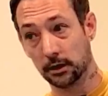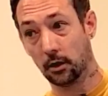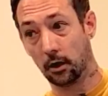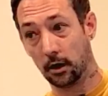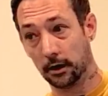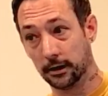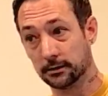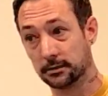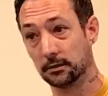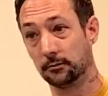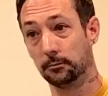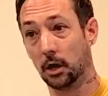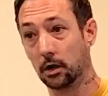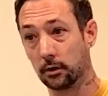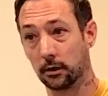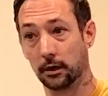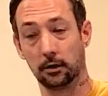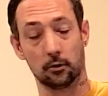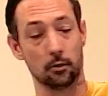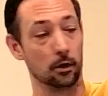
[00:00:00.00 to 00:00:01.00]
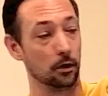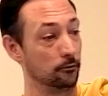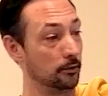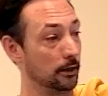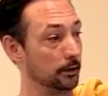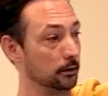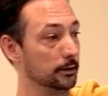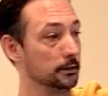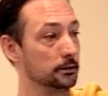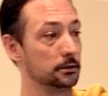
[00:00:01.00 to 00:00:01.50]
the audience of marketing
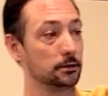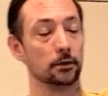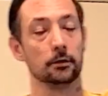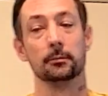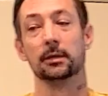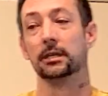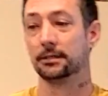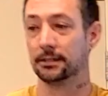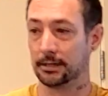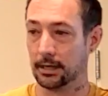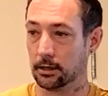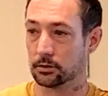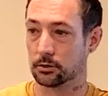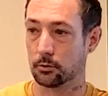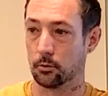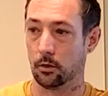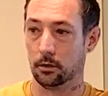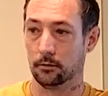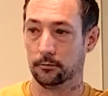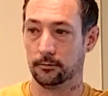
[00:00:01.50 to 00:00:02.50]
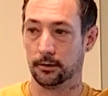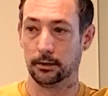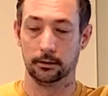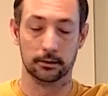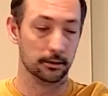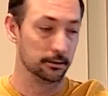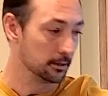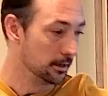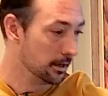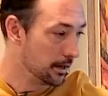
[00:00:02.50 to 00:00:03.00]
qualified leads, turned them into sales qualified
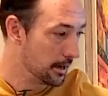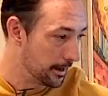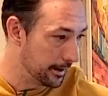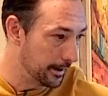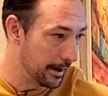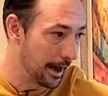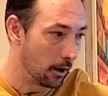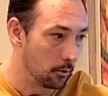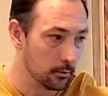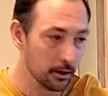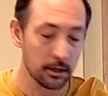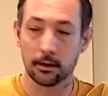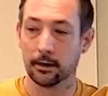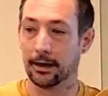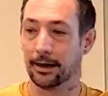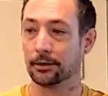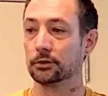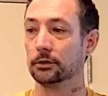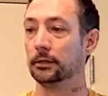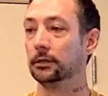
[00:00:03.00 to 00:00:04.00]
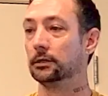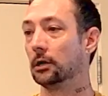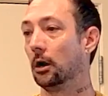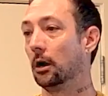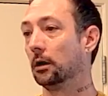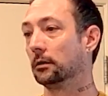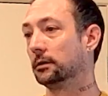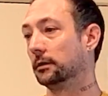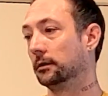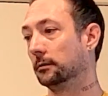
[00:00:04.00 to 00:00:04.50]
leads. Now we can actually
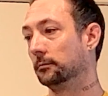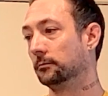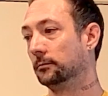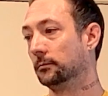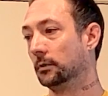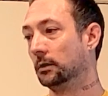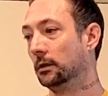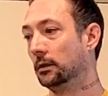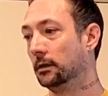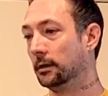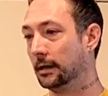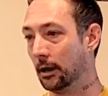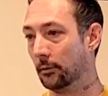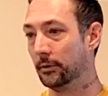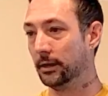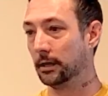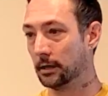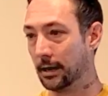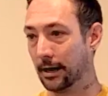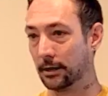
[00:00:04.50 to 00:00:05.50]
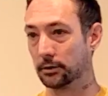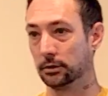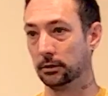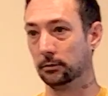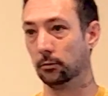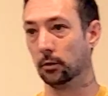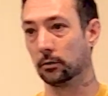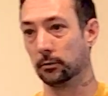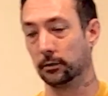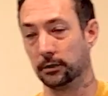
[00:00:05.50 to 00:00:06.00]
talk to them. Now we can
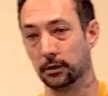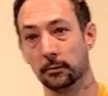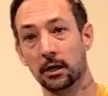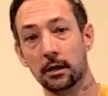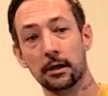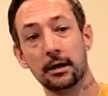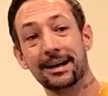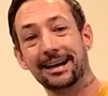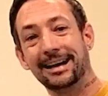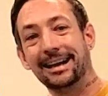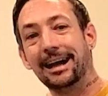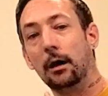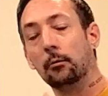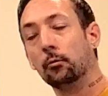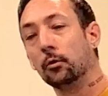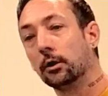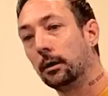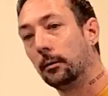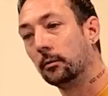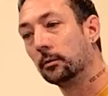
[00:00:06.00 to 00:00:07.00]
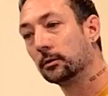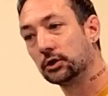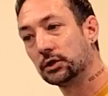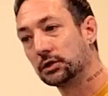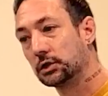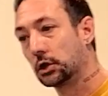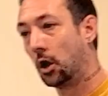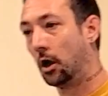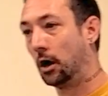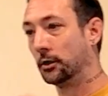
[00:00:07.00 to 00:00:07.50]
actually work with them. And I'm going to
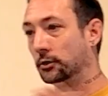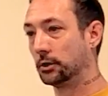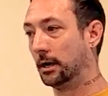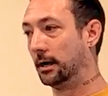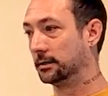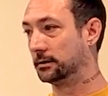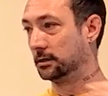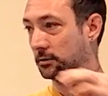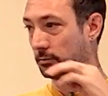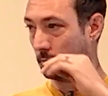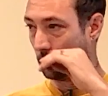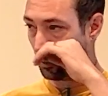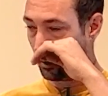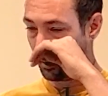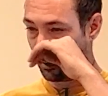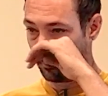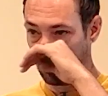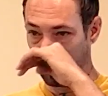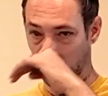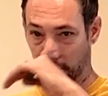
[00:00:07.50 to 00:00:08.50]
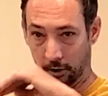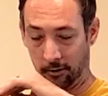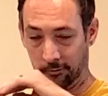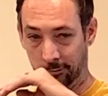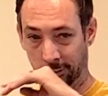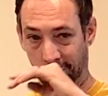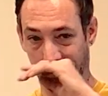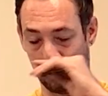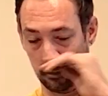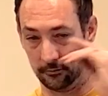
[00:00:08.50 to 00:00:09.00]
just contrast this real quick. I'm going
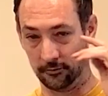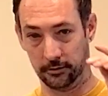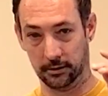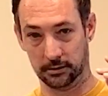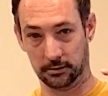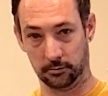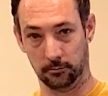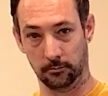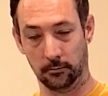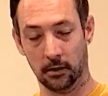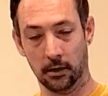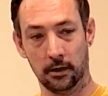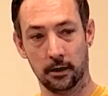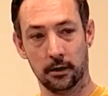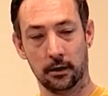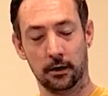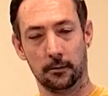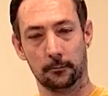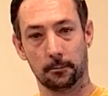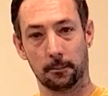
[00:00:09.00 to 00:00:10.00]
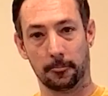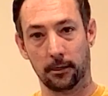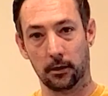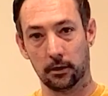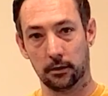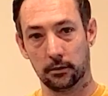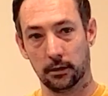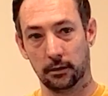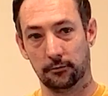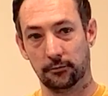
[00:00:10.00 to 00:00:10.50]
off book here for this one.
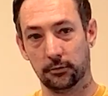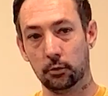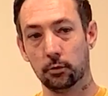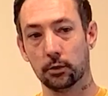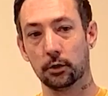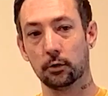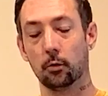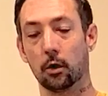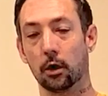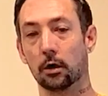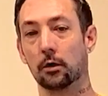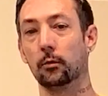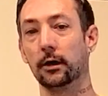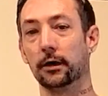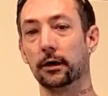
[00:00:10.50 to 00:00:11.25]
If you were to work